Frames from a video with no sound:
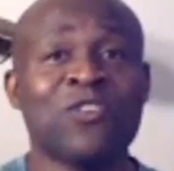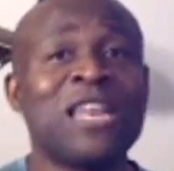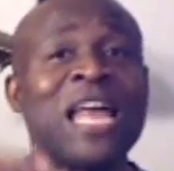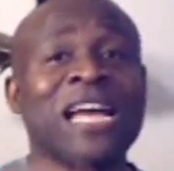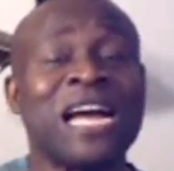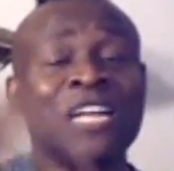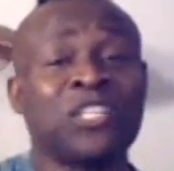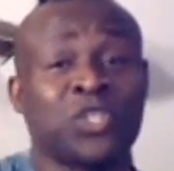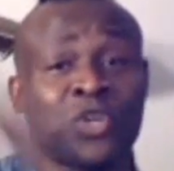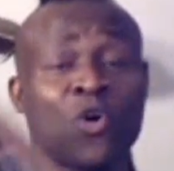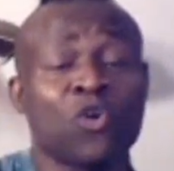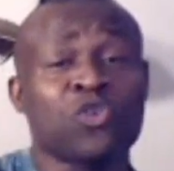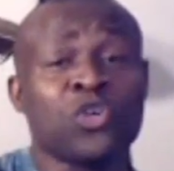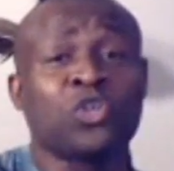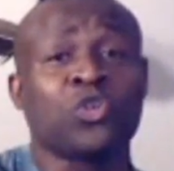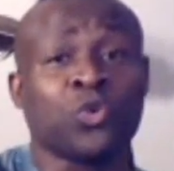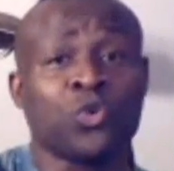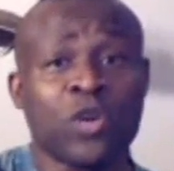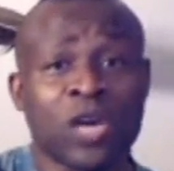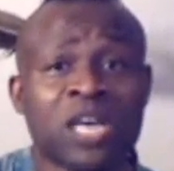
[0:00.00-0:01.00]
like I told you
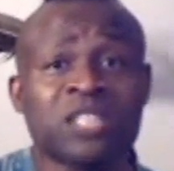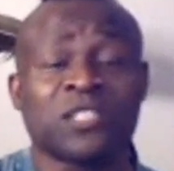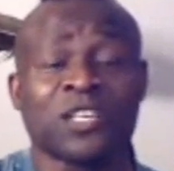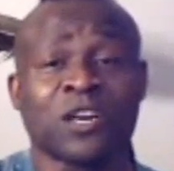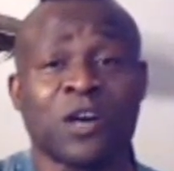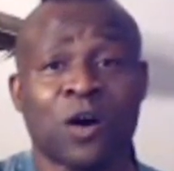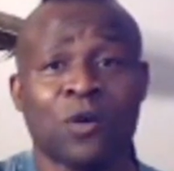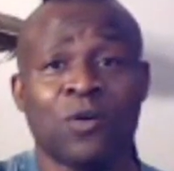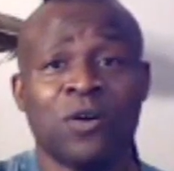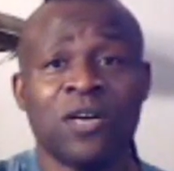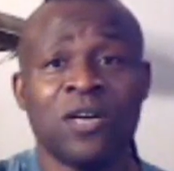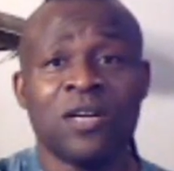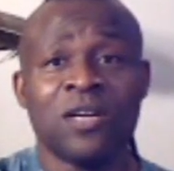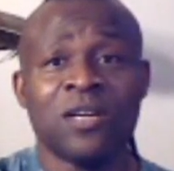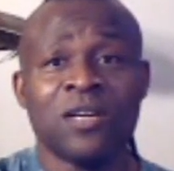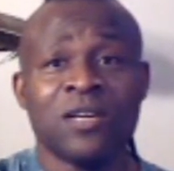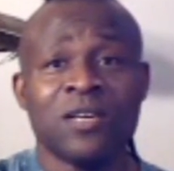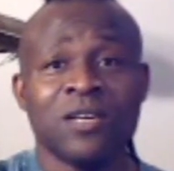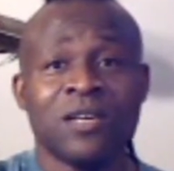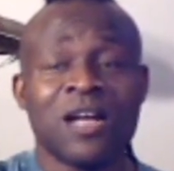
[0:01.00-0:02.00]
2 years ago,
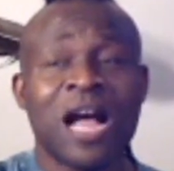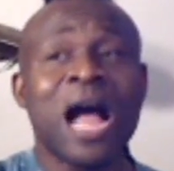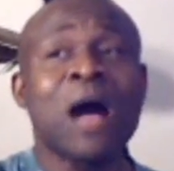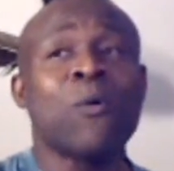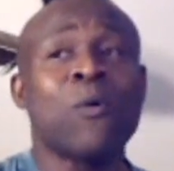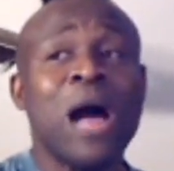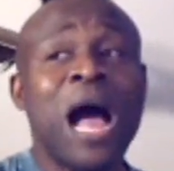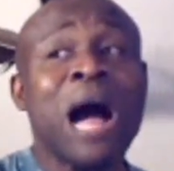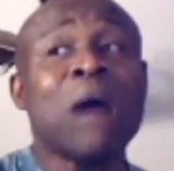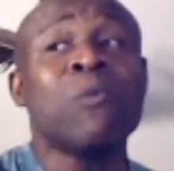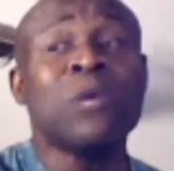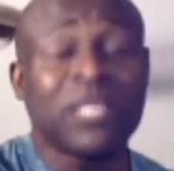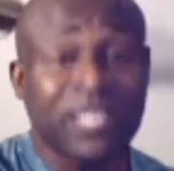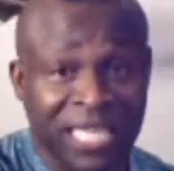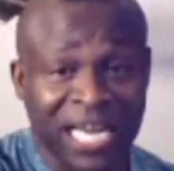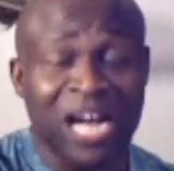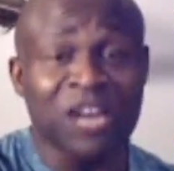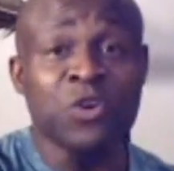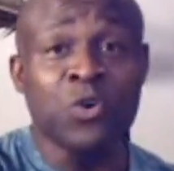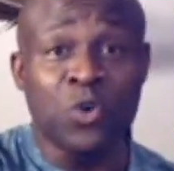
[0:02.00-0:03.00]
I will
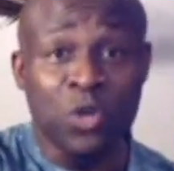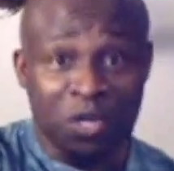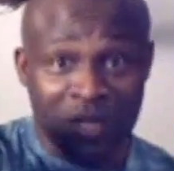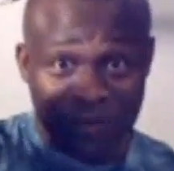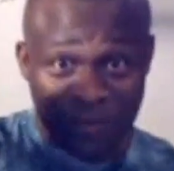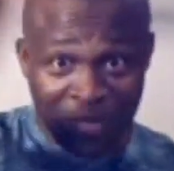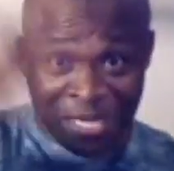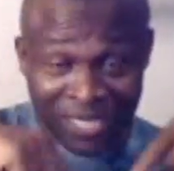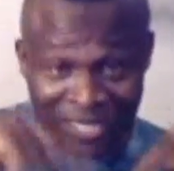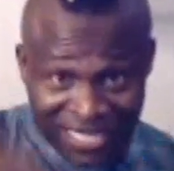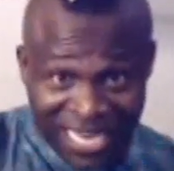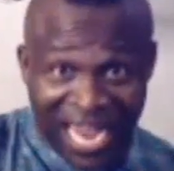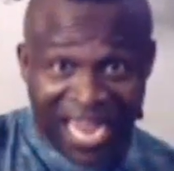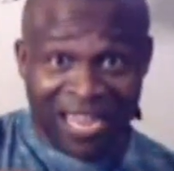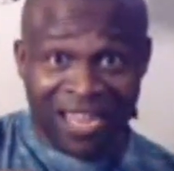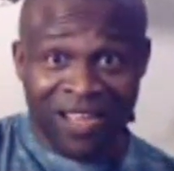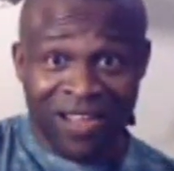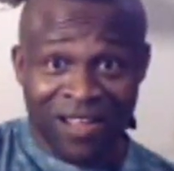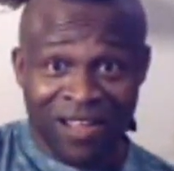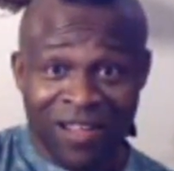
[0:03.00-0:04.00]
tell you
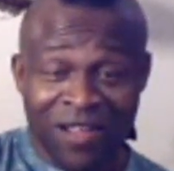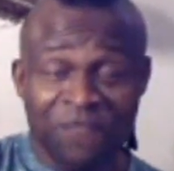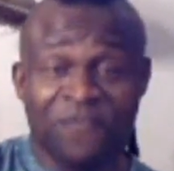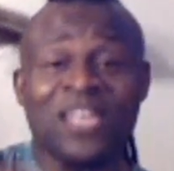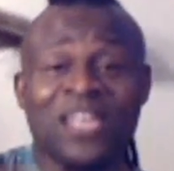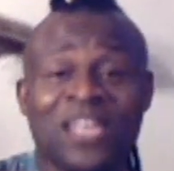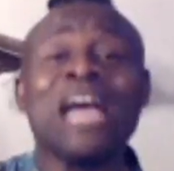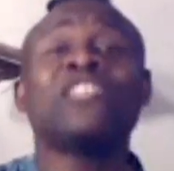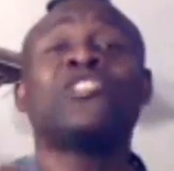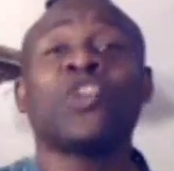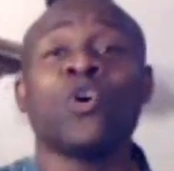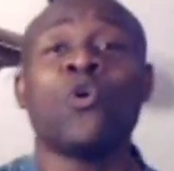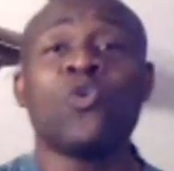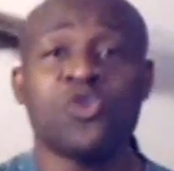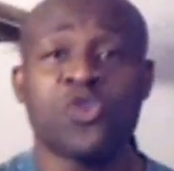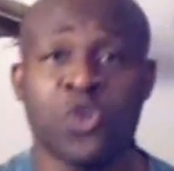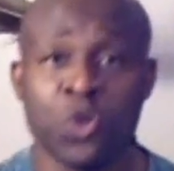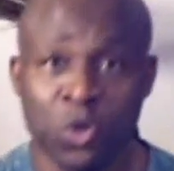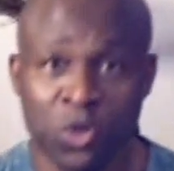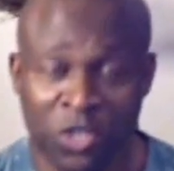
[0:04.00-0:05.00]
today that I told
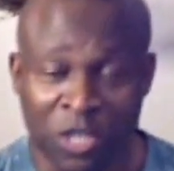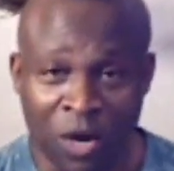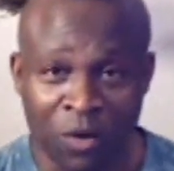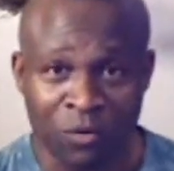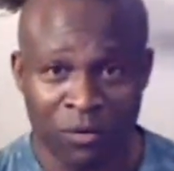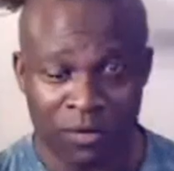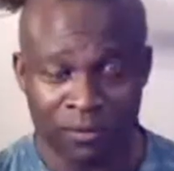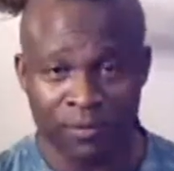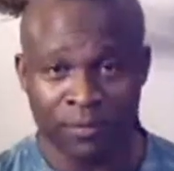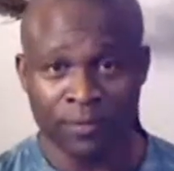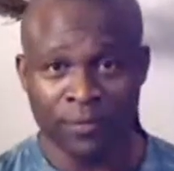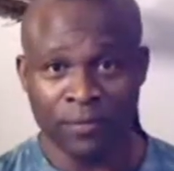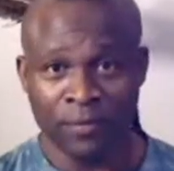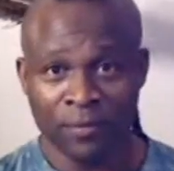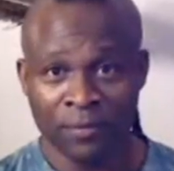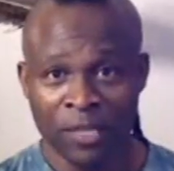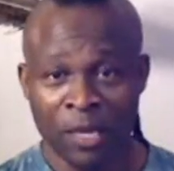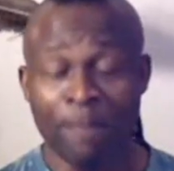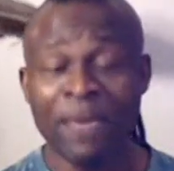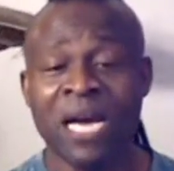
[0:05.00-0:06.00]
you so,
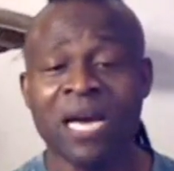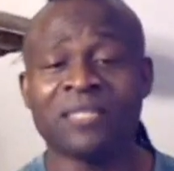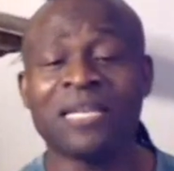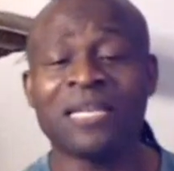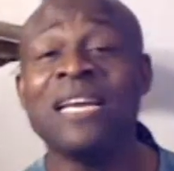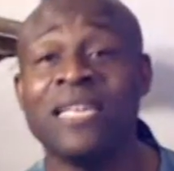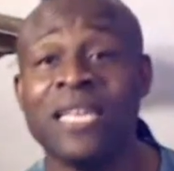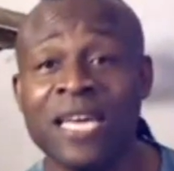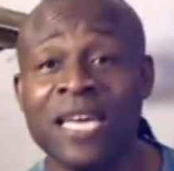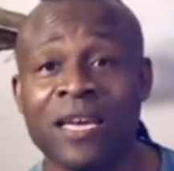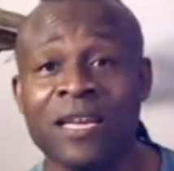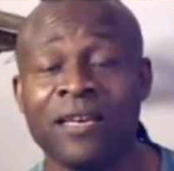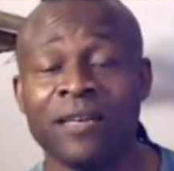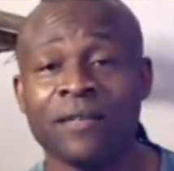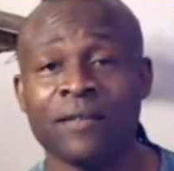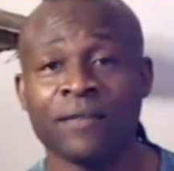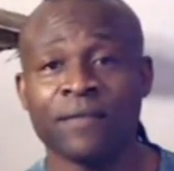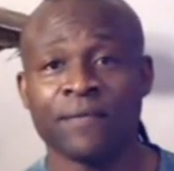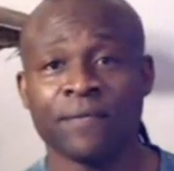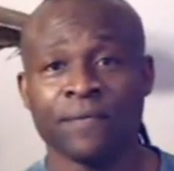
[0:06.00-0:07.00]
because I did.
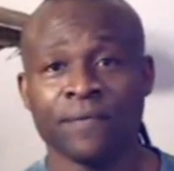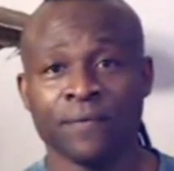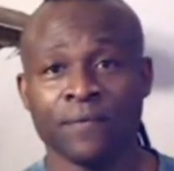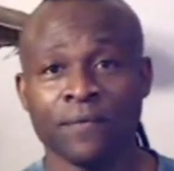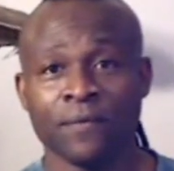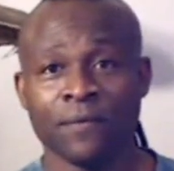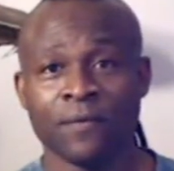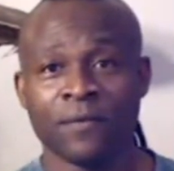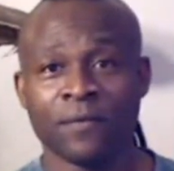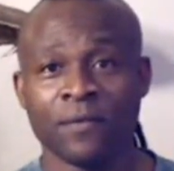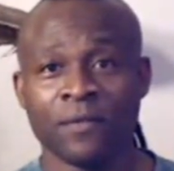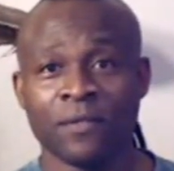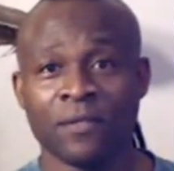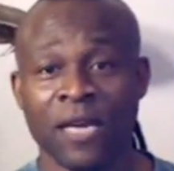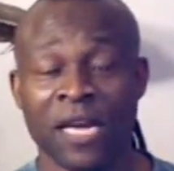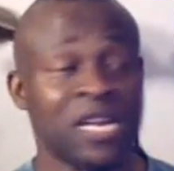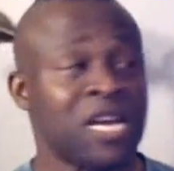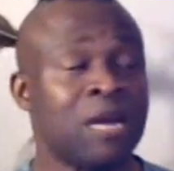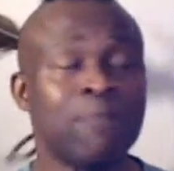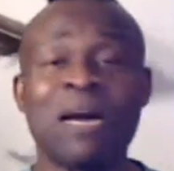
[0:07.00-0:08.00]
And
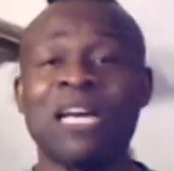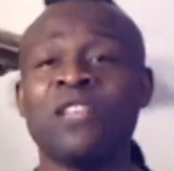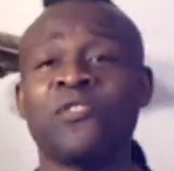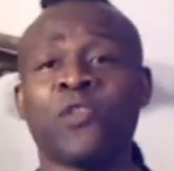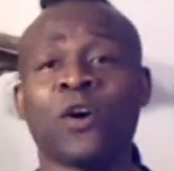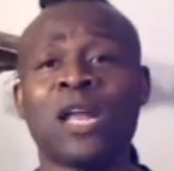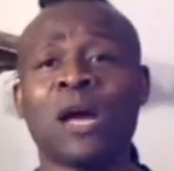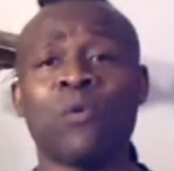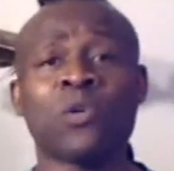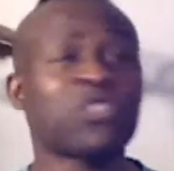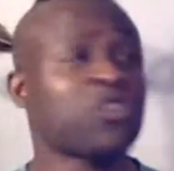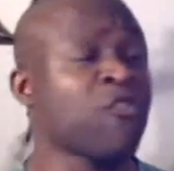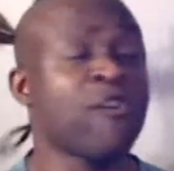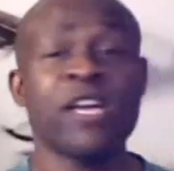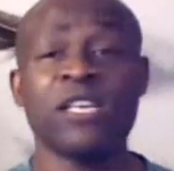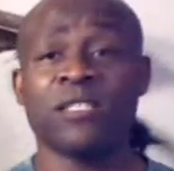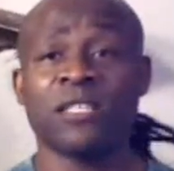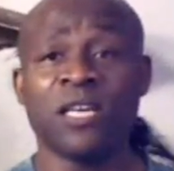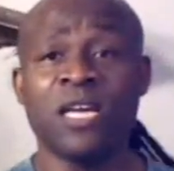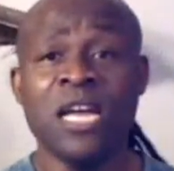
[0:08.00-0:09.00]
everybody thought I was
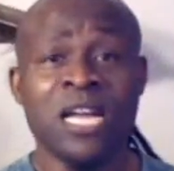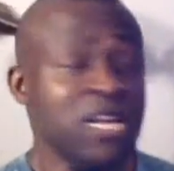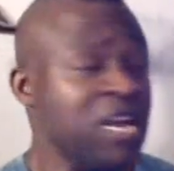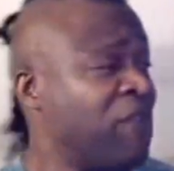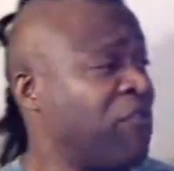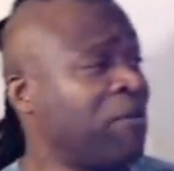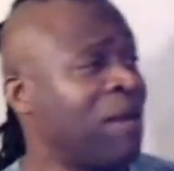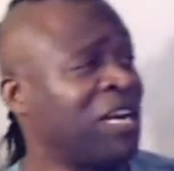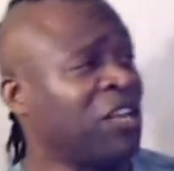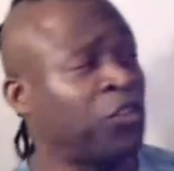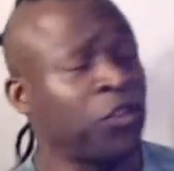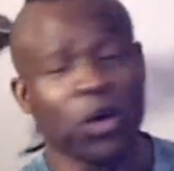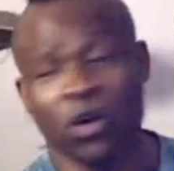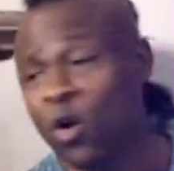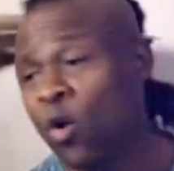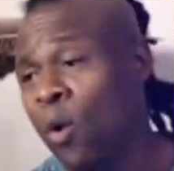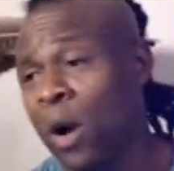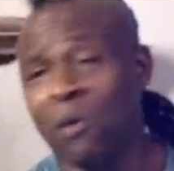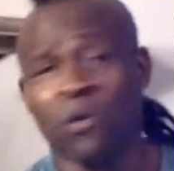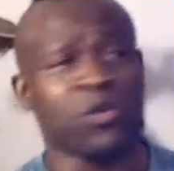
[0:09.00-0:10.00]
crazy. Everybody thought,
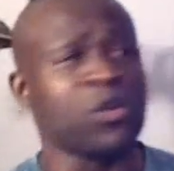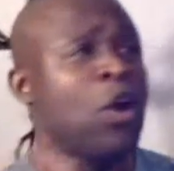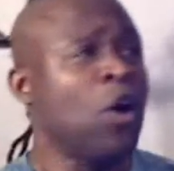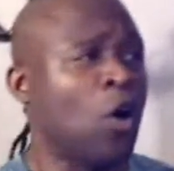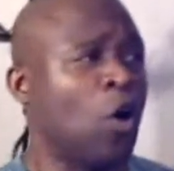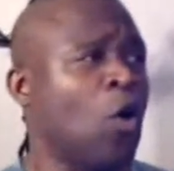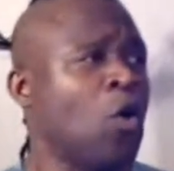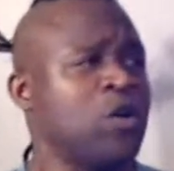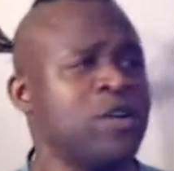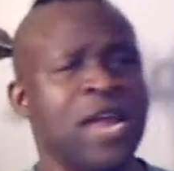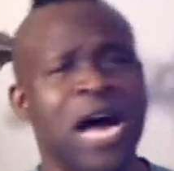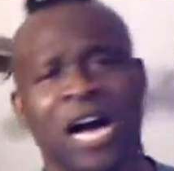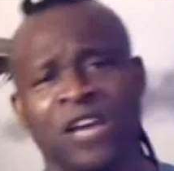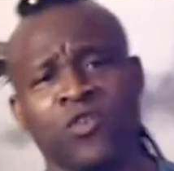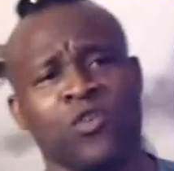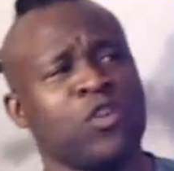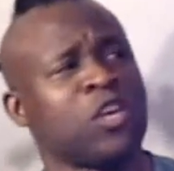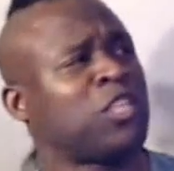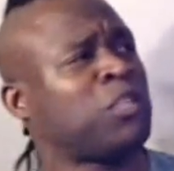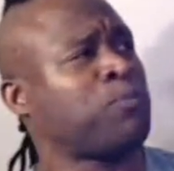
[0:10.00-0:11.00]
now you're
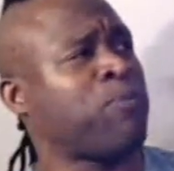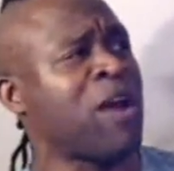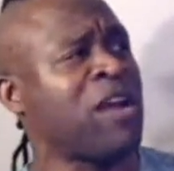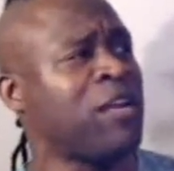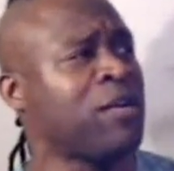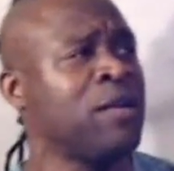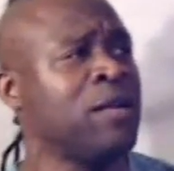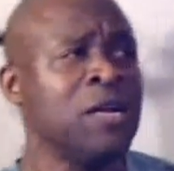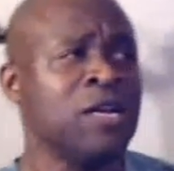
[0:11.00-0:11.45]
just spreading